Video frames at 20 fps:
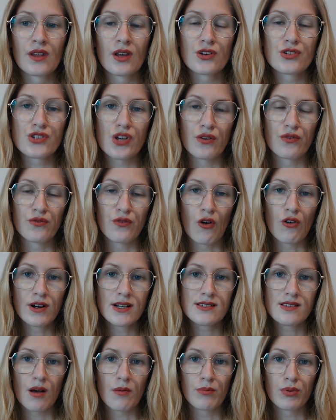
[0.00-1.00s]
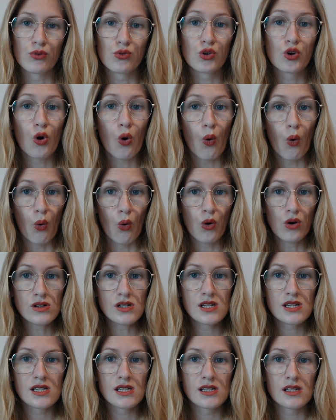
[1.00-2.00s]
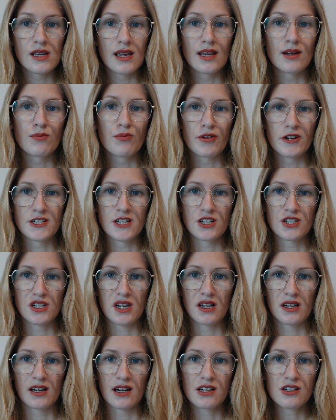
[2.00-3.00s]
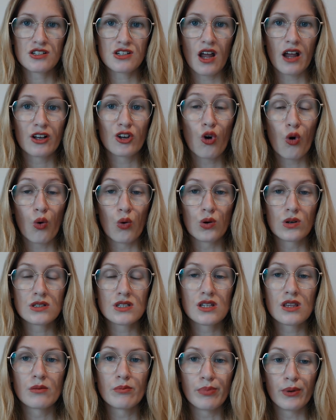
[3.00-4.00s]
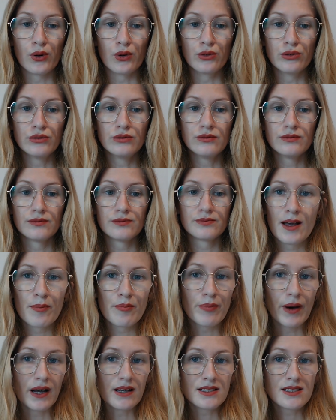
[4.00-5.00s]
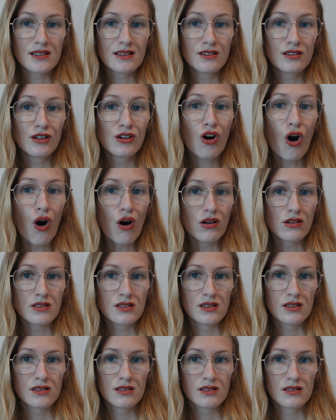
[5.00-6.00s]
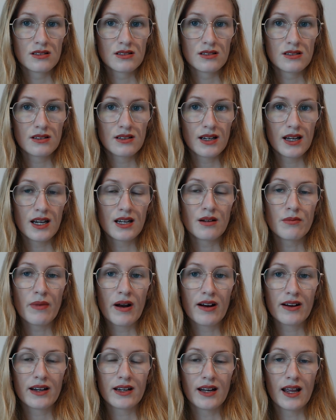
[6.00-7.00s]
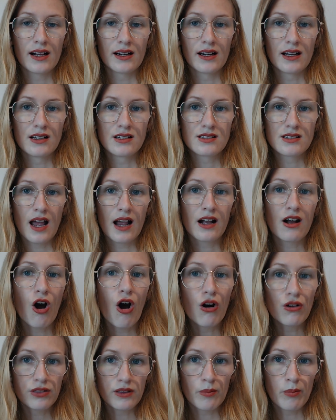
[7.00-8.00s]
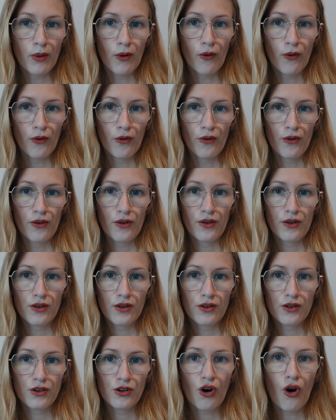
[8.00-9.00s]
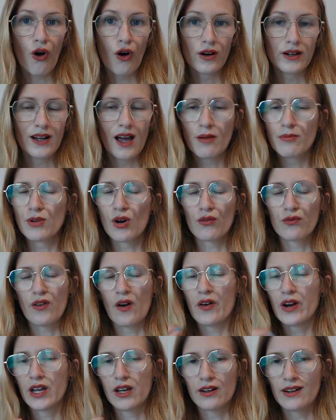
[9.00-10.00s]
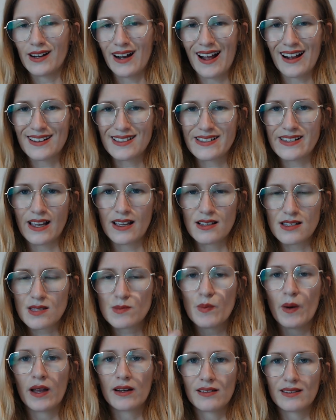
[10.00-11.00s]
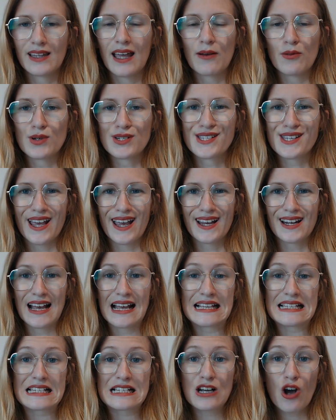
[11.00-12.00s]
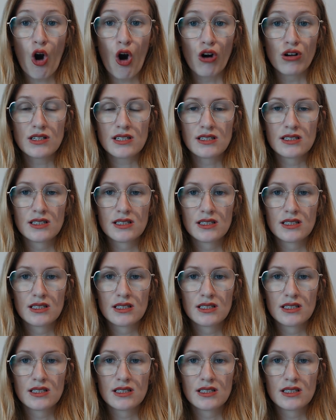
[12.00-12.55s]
So for example, caught in British English, I caught the ball, but caught in American English, I caught the ball. Caught, I'm not very good at accents, but they would say it as caught,